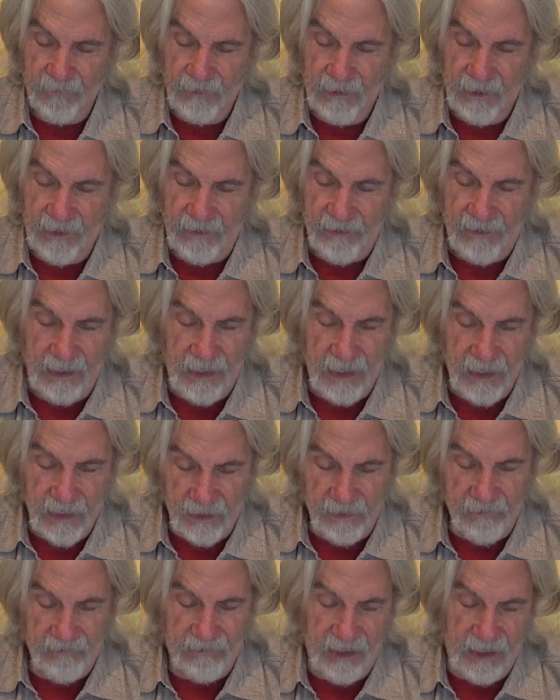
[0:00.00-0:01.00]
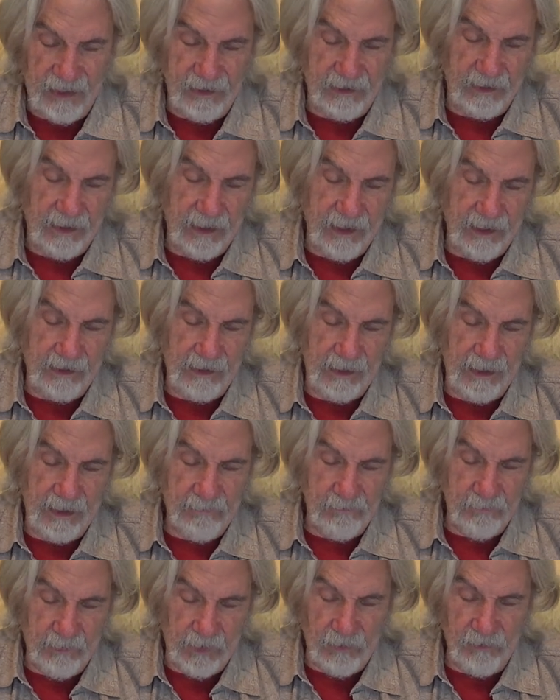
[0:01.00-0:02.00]
and the head of Dagon
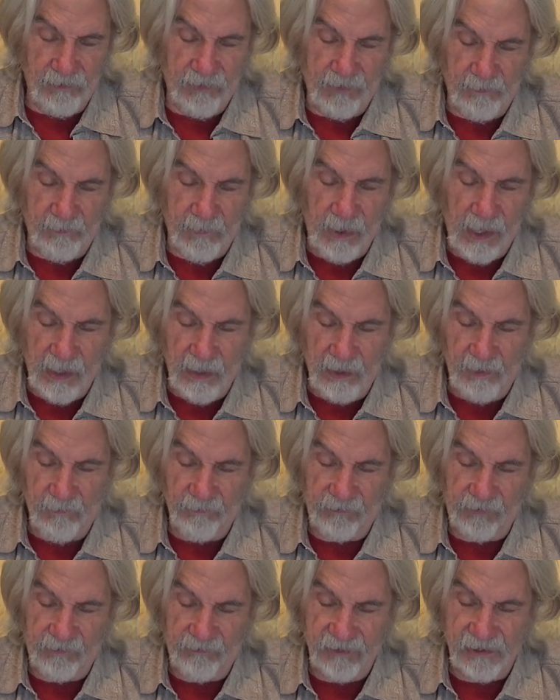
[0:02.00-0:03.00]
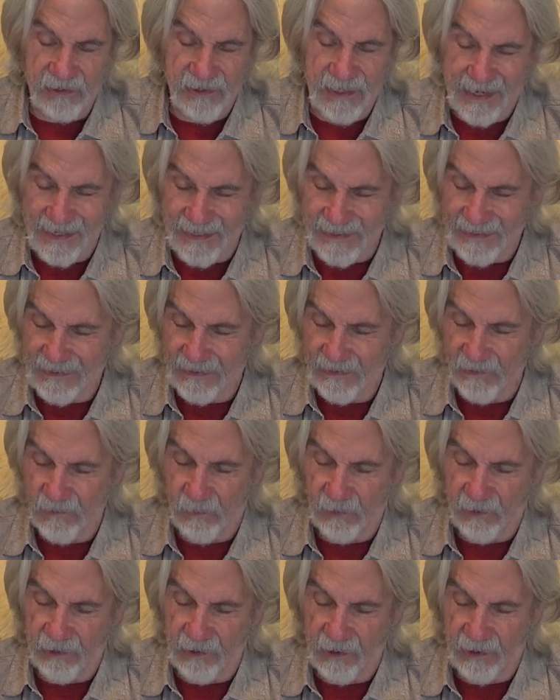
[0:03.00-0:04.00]
and both the palms of his hands
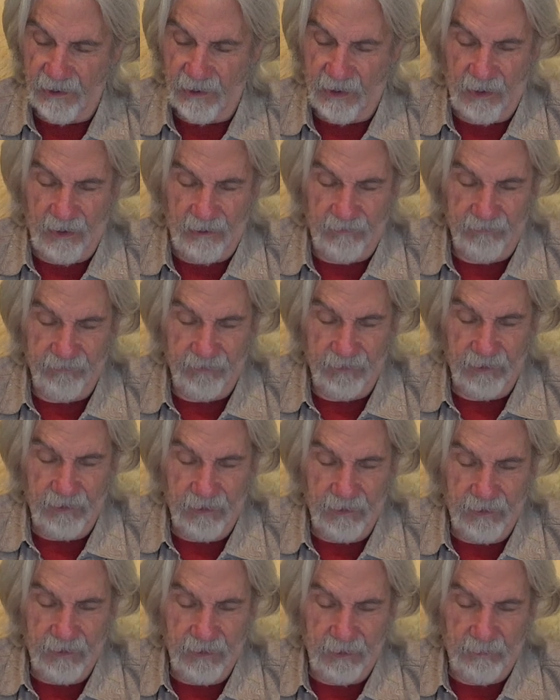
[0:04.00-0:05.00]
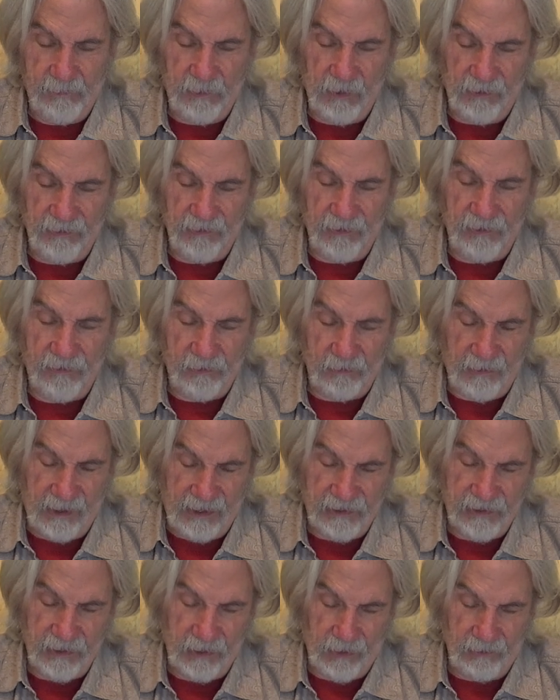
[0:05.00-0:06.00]
were cut off upon the
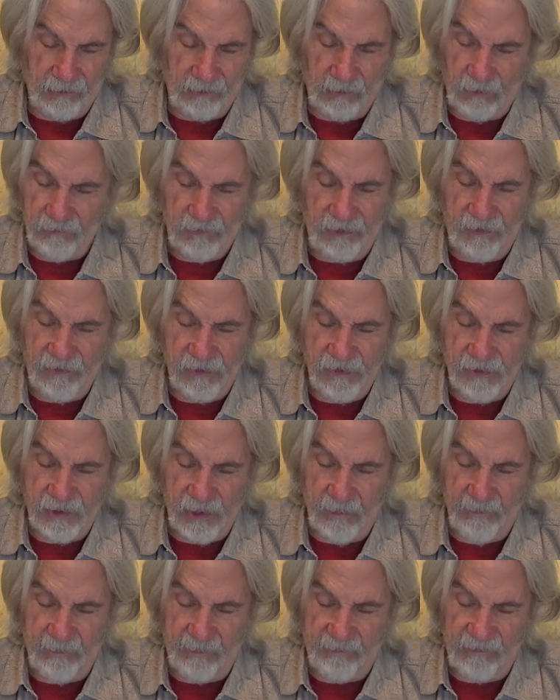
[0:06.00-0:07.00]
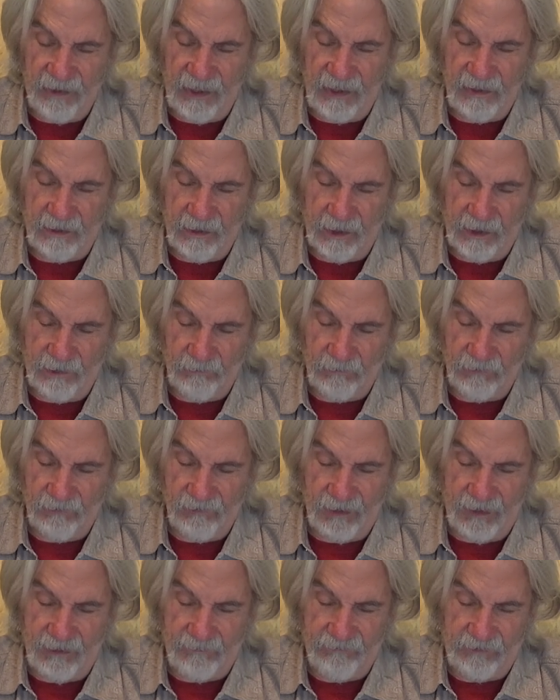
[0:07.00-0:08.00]
threshold. Only the stump of Dagon was
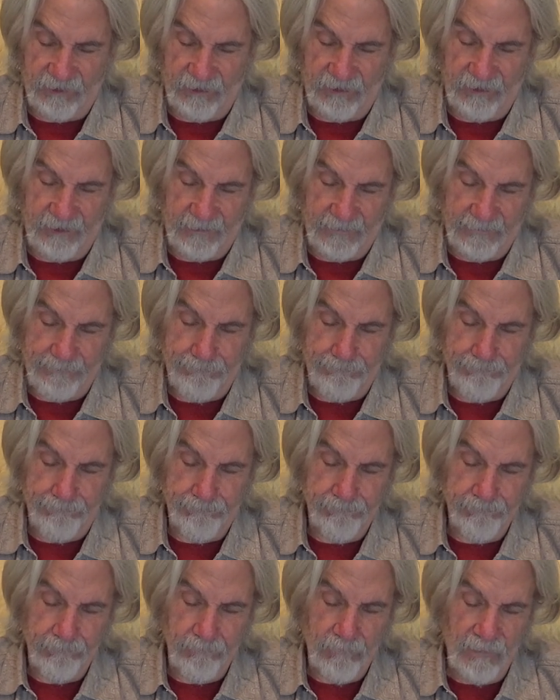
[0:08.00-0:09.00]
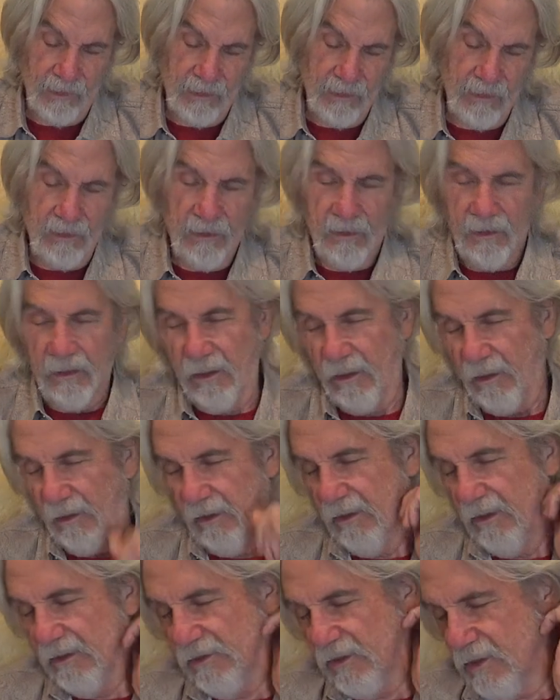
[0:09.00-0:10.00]
left to him. Uh,
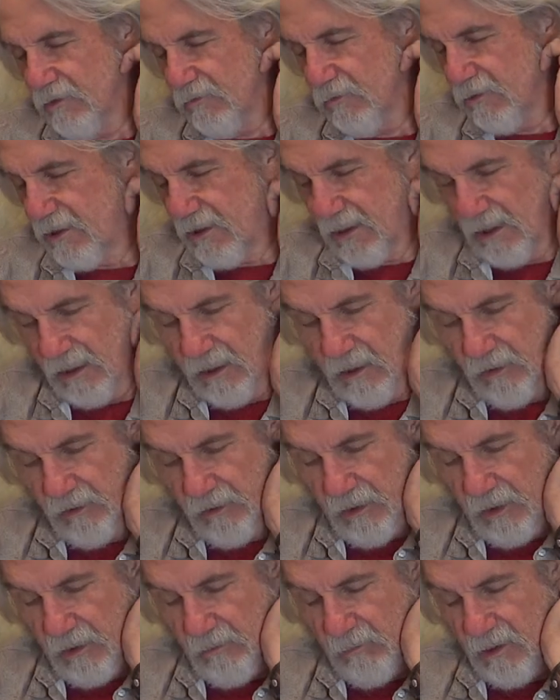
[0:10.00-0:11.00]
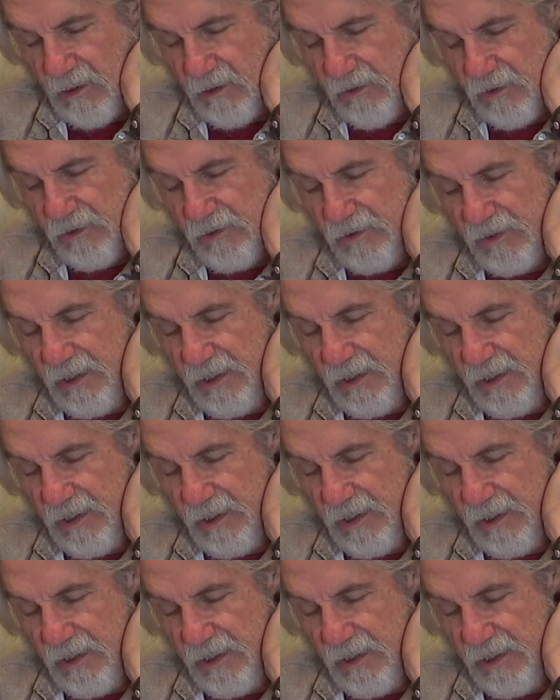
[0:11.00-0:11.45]
it's interesting here that it mentions